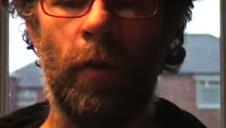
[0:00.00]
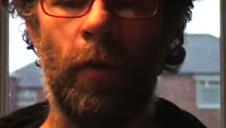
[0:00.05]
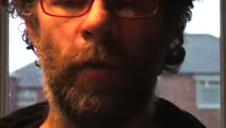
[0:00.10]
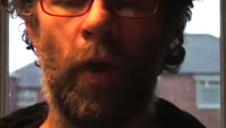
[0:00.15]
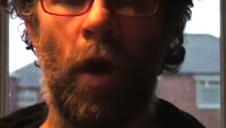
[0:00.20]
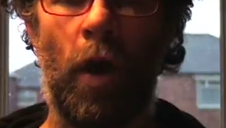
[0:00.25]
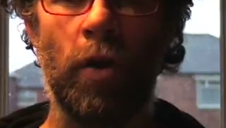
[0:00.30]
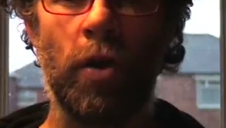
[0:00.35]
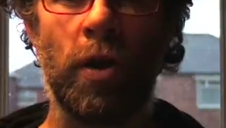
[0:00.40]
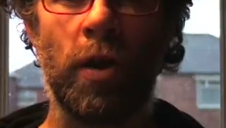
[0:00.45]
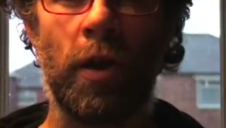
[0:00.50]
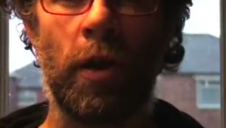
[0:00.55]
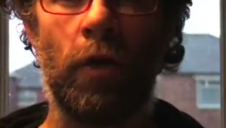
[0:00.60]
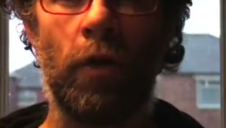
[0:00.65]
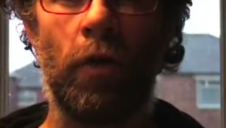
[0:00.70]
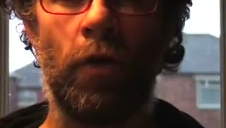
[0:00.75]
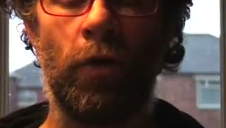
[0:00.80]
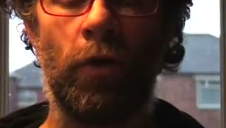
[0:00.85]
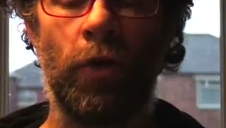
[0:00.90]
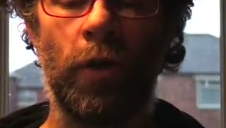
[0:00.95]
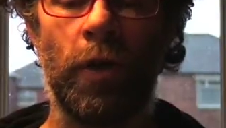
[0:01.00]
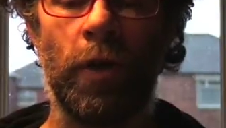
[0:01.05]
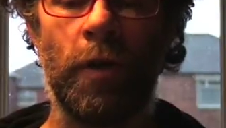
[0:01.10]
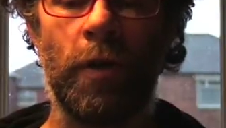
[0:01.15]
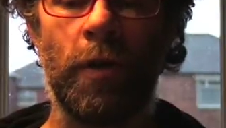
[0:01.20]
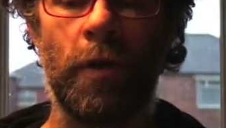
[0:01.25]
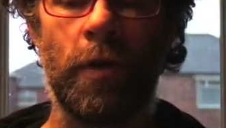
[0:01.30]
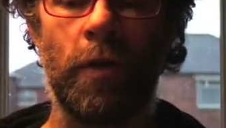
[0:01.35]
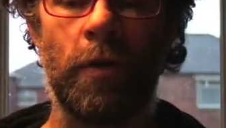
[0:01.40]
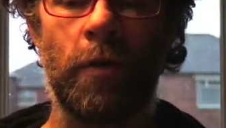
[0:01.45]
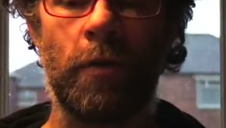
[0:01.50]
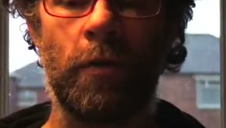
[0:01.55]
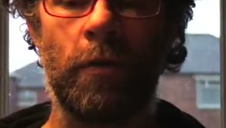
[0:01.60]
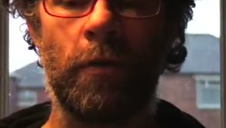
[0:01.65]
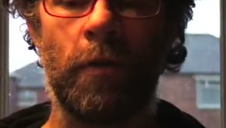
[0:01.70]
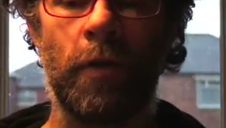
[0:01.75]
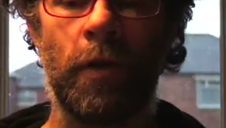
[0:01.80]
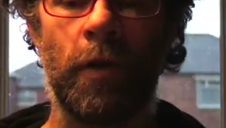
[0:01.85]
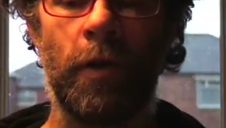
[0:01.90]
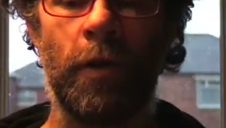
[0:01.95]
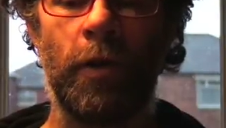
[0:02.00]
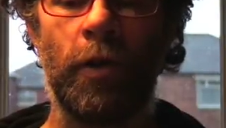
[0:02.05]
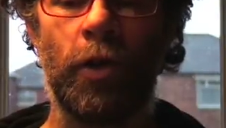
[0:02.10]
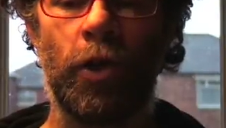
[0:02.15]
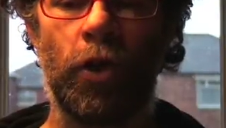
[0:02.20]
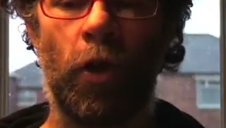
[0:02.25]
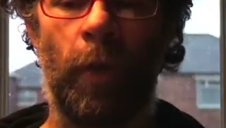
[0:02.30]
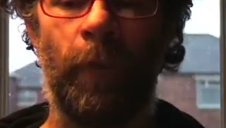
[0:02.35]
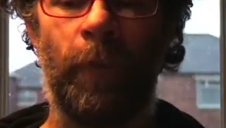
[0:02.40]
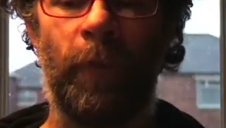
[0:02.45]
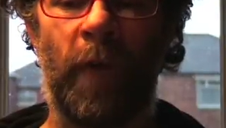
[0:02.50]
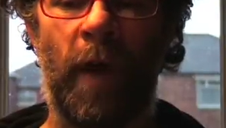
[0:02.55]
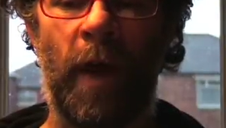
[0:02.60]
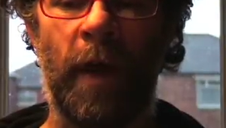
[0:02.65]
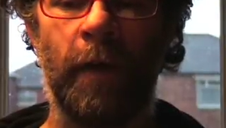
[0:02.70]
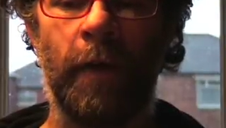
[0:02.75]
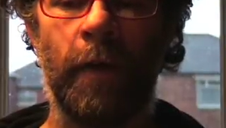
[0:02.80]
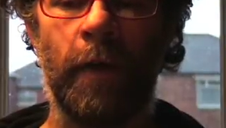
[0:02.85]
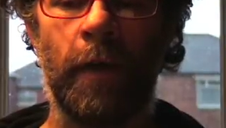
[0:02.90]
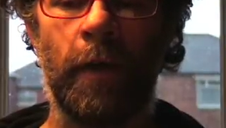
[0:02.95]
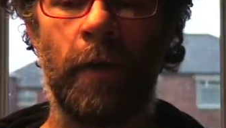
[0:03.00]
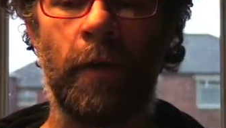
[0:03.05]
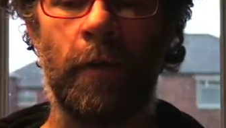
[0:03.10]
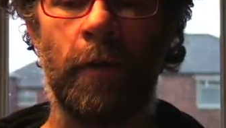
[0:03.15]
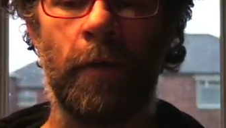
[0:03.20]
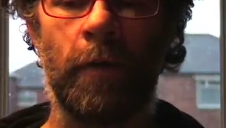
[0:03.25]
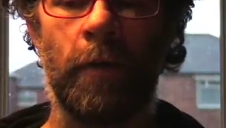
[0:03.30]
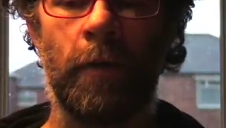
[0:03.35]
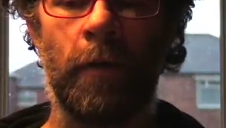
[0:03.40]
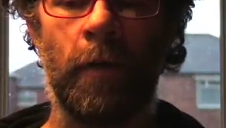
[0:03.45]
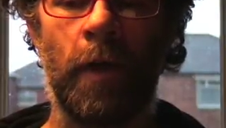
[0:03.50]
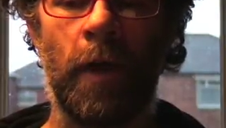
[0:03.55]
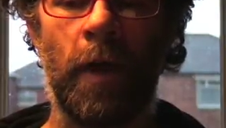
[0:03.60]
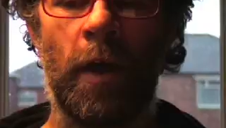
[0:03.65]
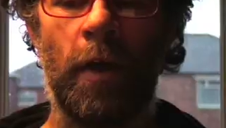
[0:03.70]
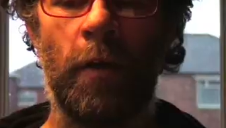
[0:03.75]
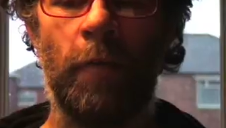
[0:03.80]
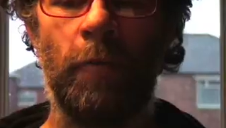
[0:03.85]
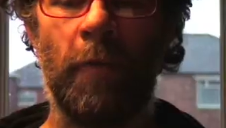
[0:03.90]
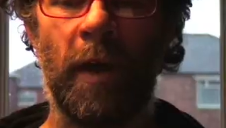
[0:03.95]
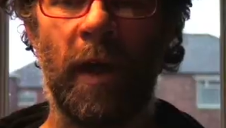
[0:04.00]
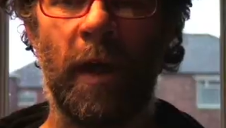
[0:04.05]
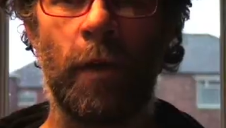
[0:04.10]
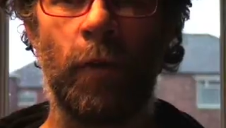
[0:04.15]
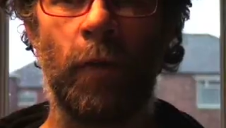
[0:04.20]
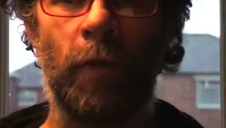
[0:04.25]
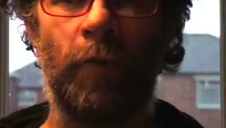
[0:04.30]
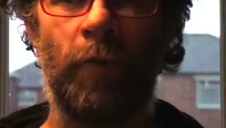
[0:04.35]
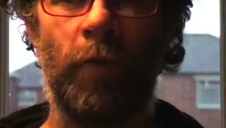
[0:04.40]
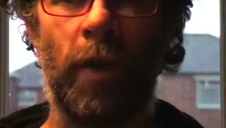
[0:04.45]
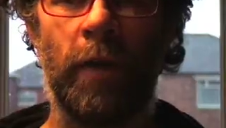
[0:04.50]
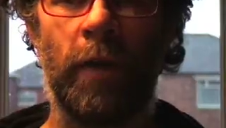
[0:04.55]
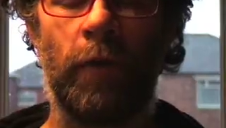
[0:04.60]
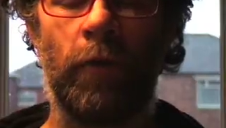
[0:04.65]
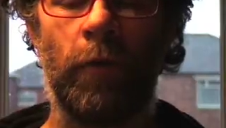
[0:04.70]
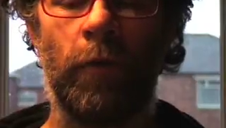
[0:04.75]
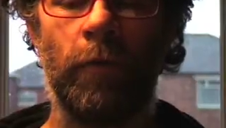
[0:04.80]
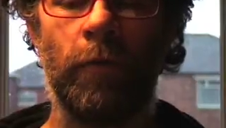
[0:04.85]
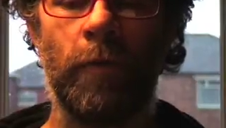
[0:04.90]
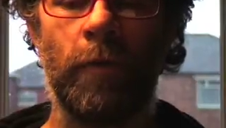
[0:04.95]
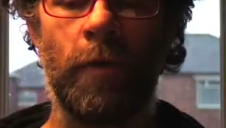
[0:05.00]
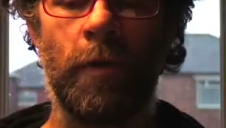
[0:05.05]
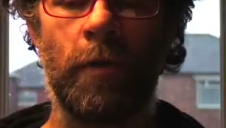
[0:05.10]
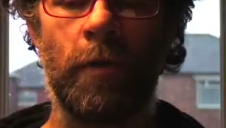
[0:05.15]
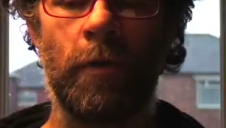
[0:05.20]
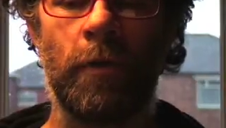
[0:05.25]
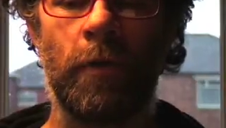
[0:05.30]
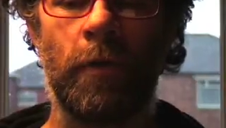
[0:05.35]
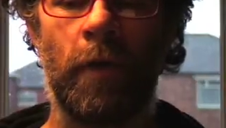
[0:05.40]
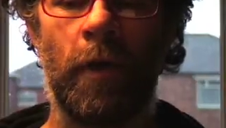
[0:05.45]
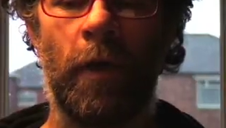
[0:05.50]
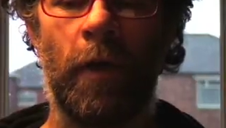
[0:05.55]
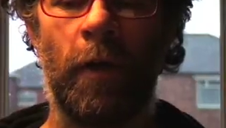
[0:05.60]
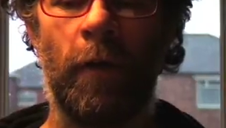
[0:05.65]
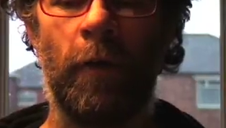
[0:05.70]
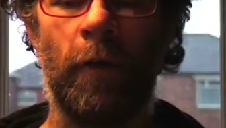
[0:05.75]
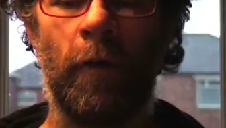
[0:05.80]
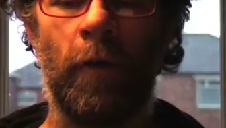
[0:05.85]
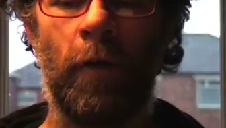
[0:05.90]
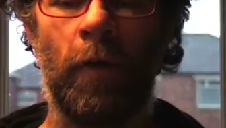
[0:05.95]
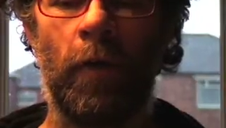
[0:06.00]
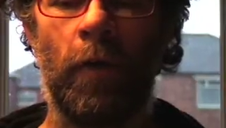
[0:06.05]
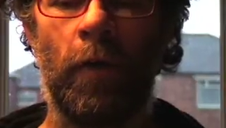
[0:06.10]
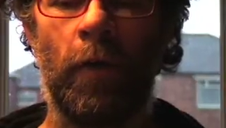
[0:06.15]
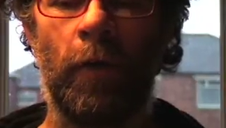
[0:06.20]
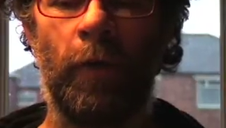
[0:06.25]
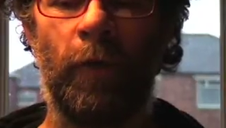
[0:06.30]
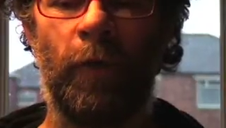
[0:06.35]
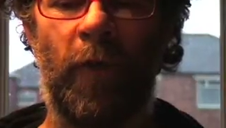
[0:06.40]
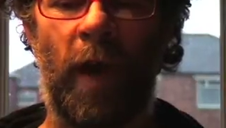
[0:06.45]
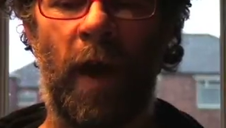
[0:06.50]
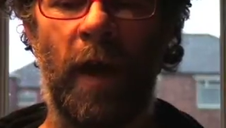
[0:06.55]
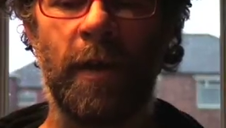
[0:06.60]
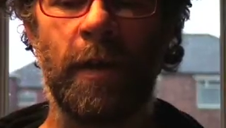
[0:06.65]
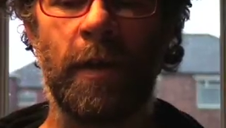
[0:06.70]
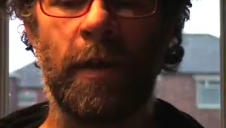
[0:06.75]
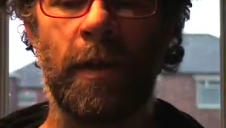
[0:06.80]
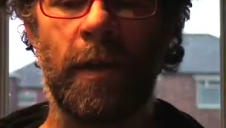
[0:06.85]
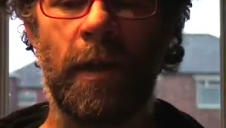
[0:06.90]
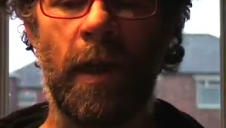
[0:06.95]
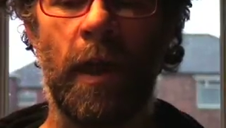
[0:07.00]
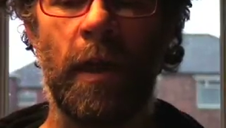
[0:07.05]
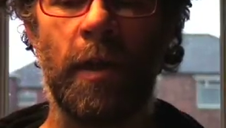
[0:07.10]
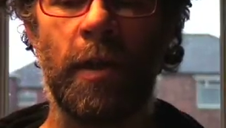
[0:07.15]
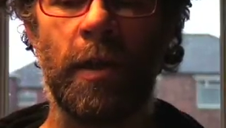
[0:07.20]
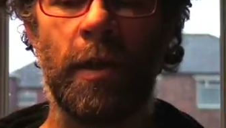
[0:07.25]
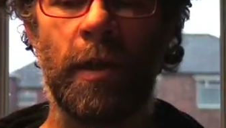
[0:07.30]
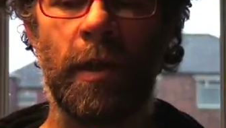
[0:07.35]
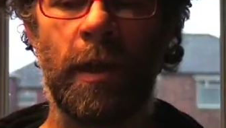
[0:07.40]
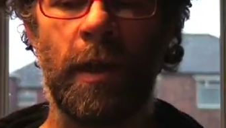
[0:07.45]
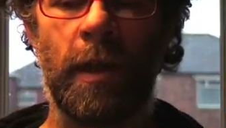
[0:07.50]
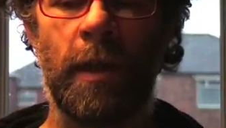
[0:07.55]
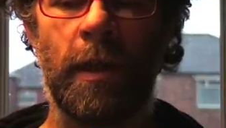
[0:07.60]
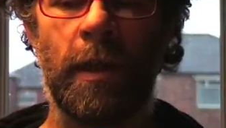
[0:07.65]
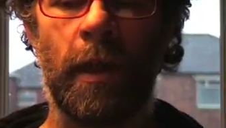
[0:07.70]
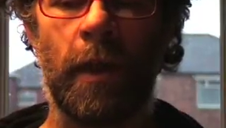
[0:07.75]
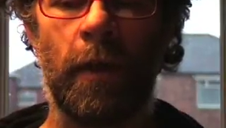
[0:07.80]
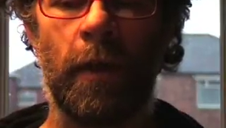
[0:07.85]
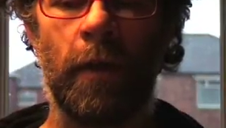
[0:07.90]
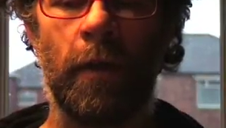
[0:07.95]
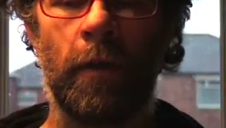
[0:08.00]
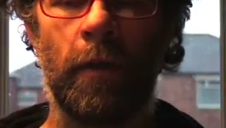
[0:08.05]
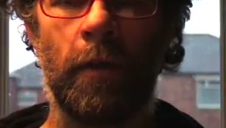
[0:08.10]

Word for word: Partially cook onions, chop finely. Mix with breadcrumbs, fat, sage and seasoning.